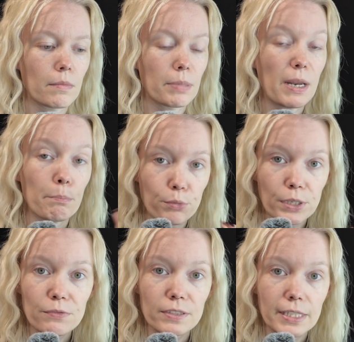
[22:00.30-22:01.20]
but it
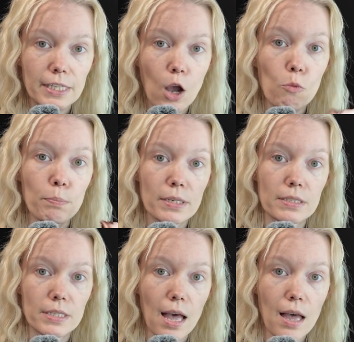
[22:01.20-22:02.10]
briefly
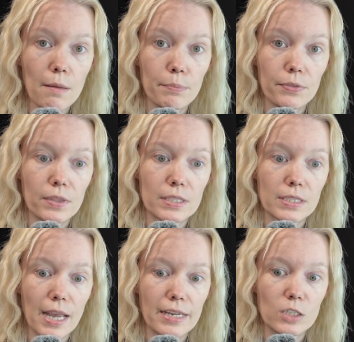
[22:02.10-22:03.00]
opened up the
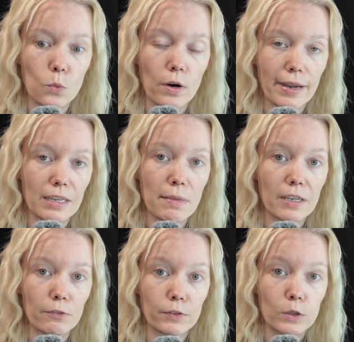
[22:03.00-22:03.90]
site to where I could
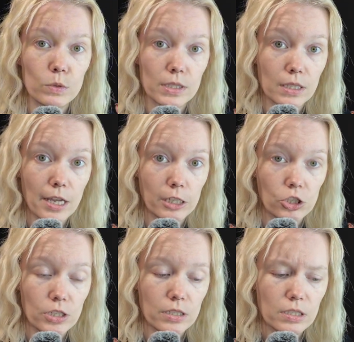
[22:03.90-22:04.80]
make a few
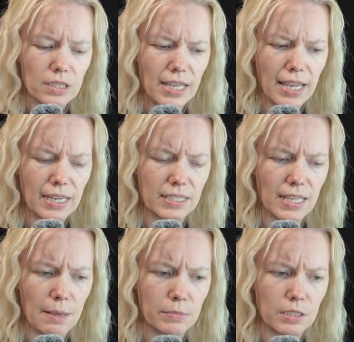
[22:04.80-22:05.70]
selections,
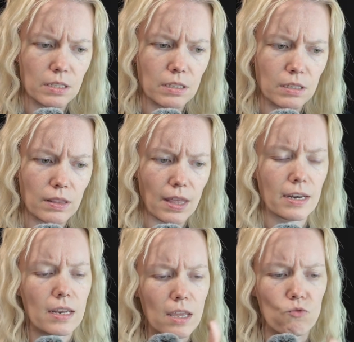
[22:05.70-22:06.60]
except
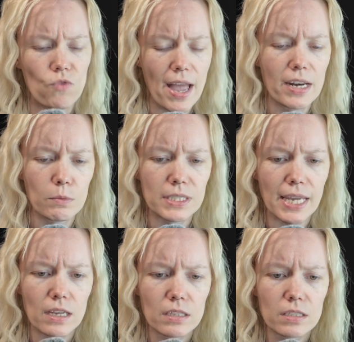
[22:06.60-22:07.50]
then in red, it was
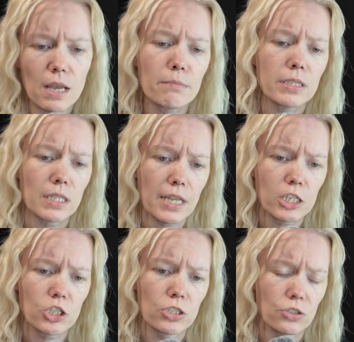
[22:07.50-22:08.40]
like some
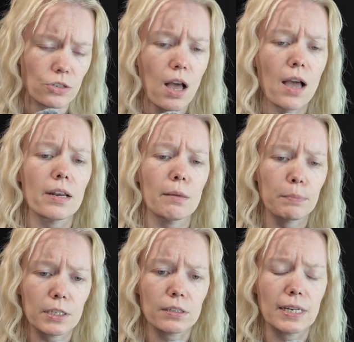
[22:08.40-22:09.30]
selections are not
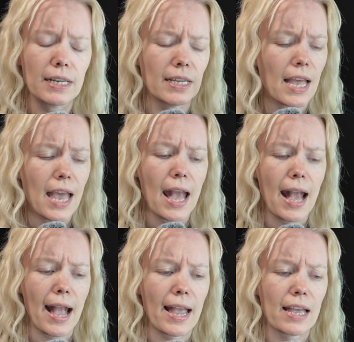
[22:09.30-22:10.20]
appearing.
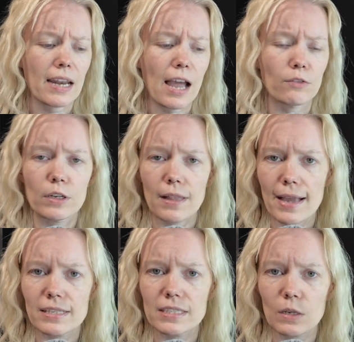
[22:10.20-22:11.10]
And I
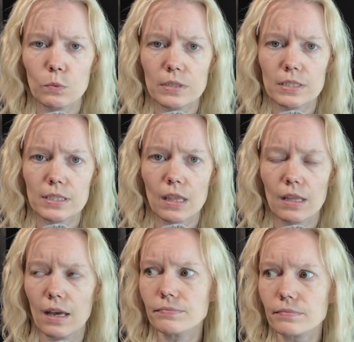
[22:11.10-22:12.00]
realized it was
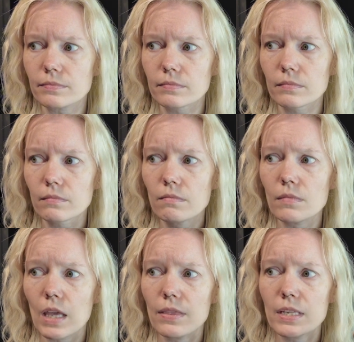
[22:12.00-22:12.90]
the
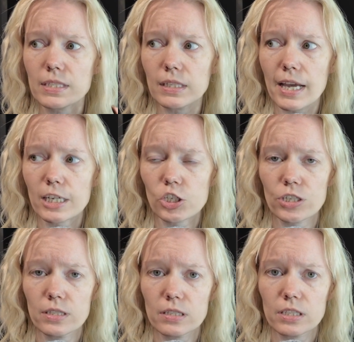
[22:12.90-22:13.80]

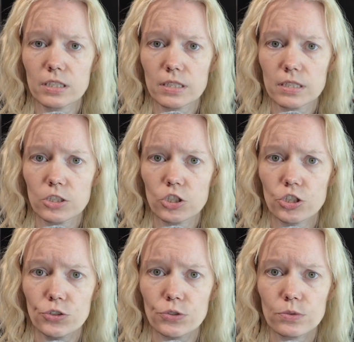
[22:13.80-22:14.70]
selections to
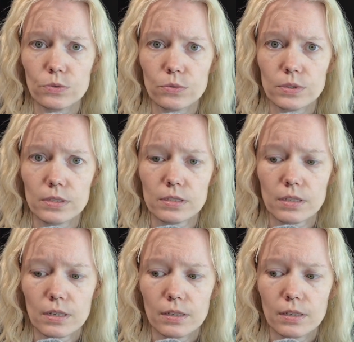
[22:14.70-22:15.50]
choose